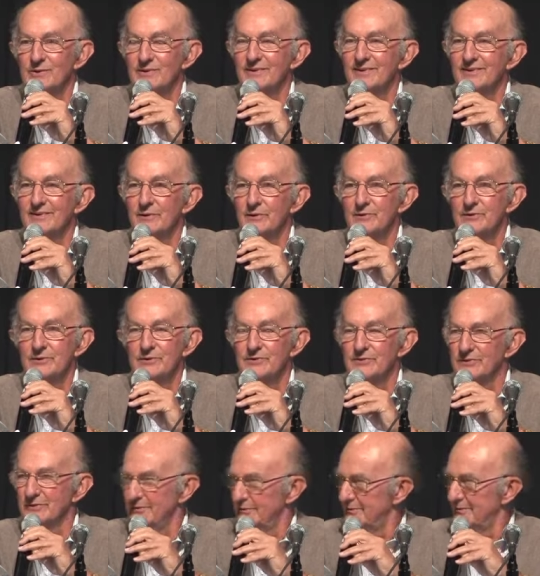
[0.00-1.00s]
you
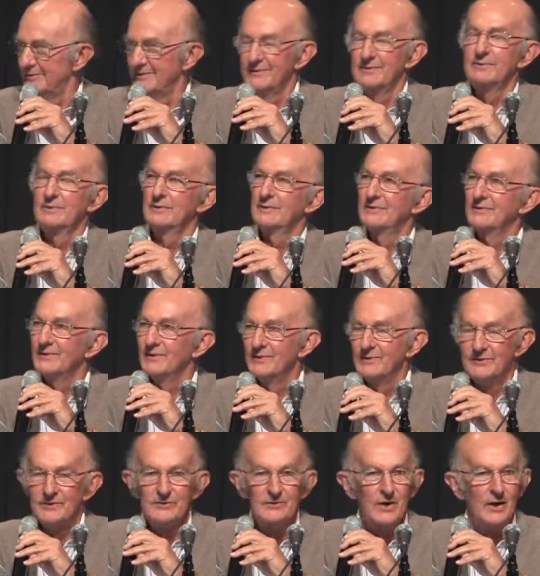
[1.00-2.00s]
just
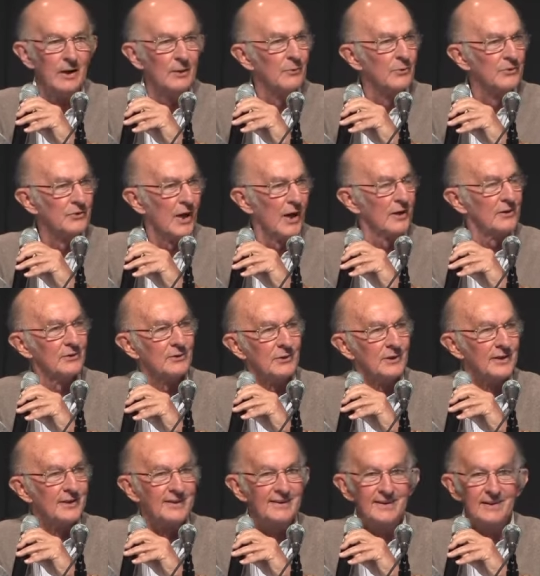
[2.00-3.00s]
this guy was
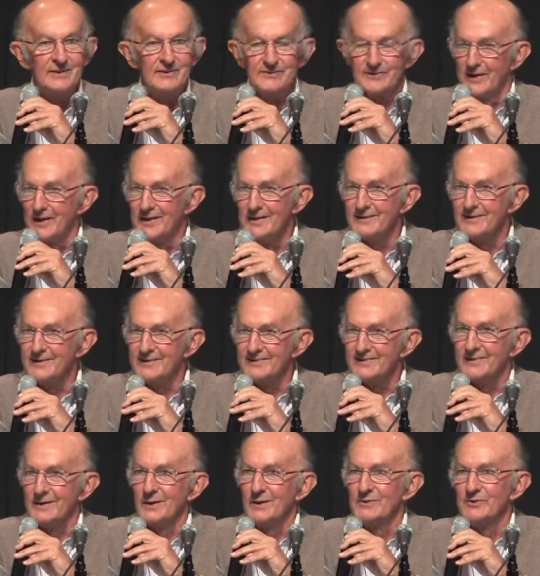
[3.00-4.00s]
actually uh, saying these
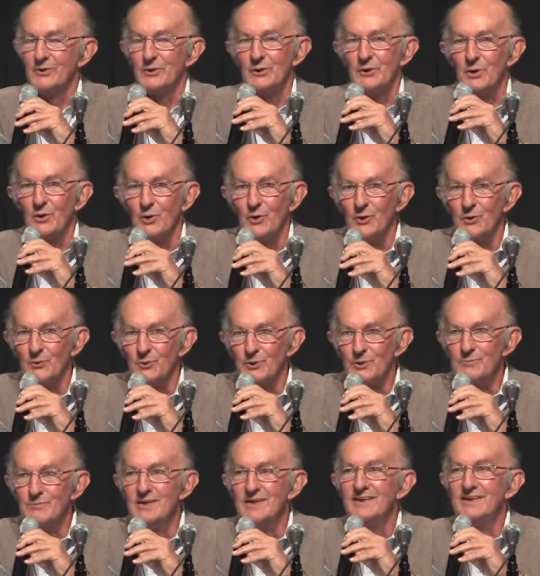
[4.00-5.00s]
things in a
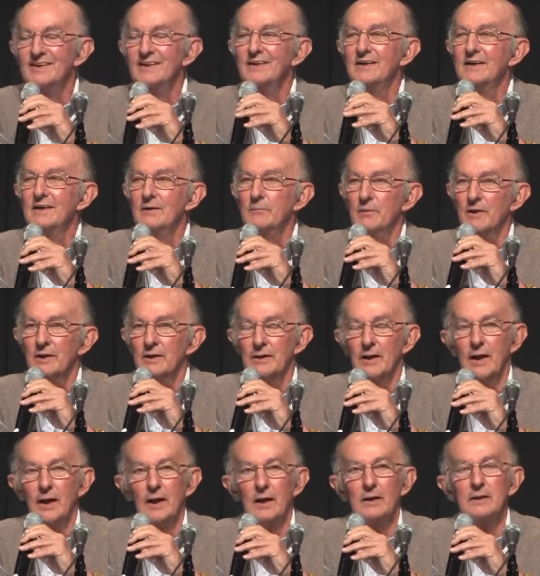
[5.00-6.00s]
courtroom. But
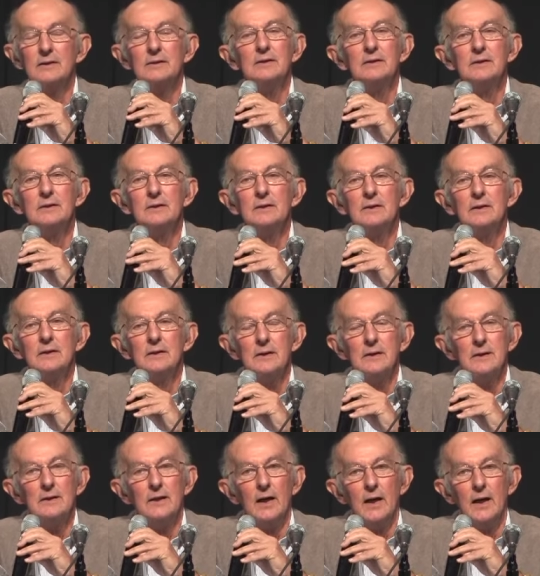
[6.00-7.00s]
uh,
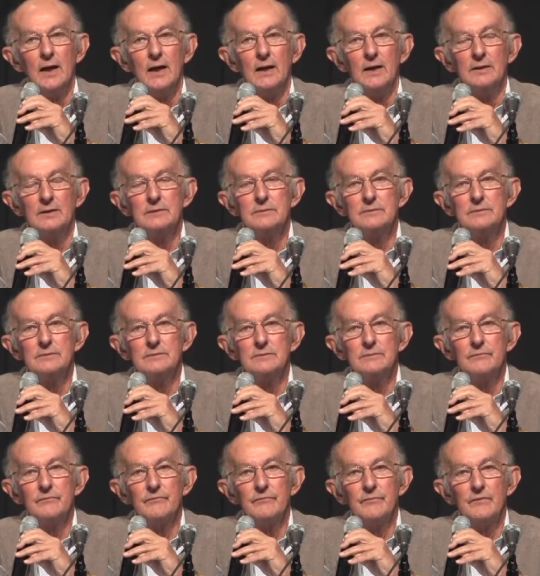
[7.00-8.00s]
uh,
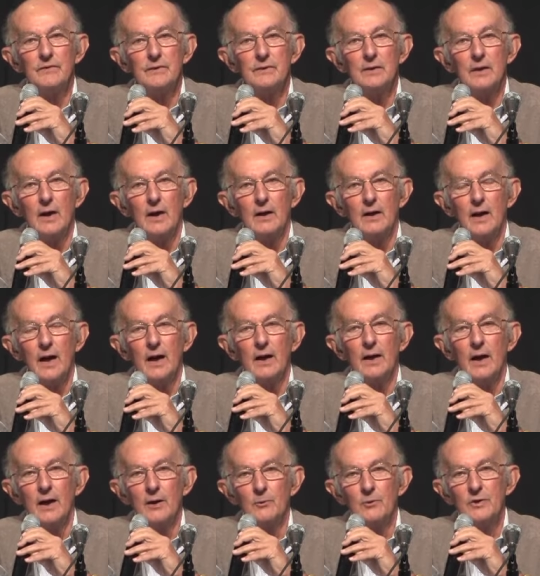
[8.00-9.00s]
I,
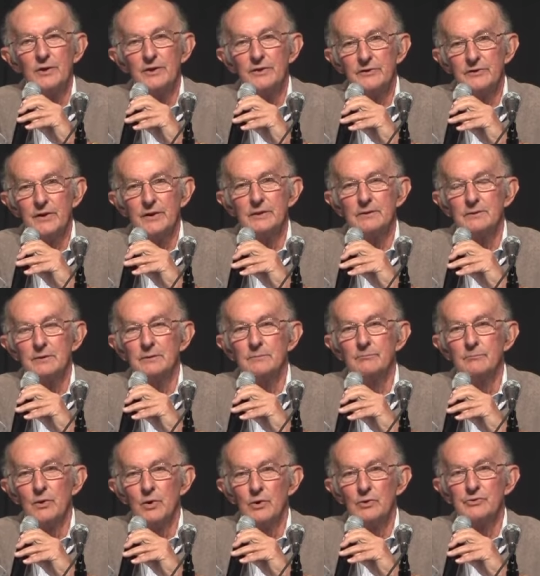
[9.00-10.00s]
I, really think that
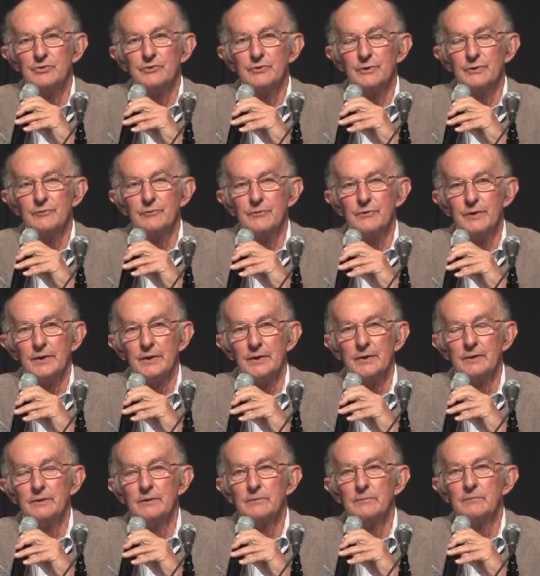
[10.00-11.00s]
most of
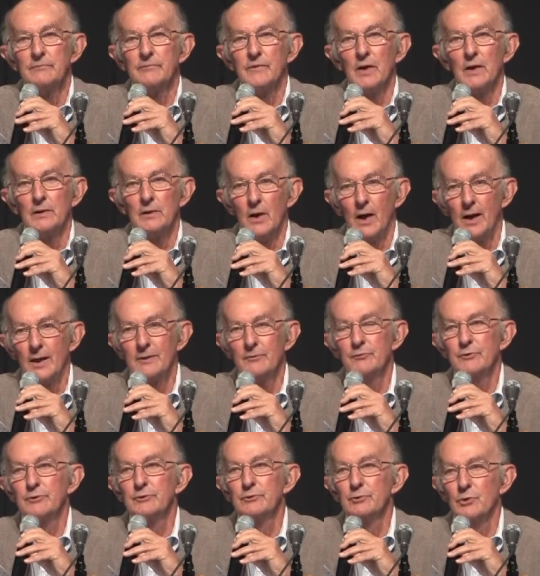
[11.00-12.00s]
the, a lot of
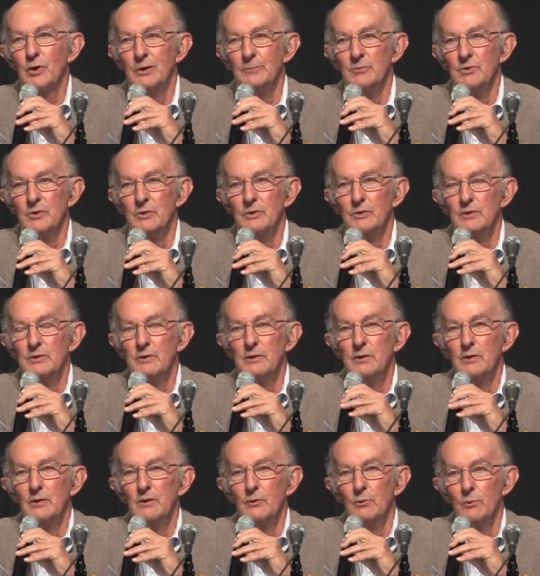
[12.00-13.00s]
the trouble
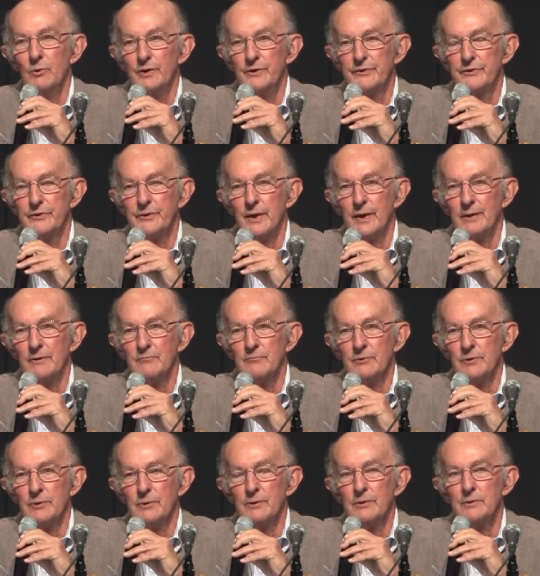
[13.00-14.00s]
with
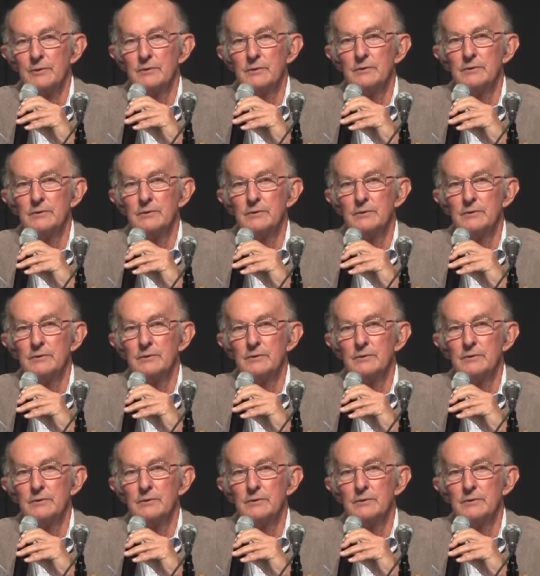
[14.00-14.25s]
Denver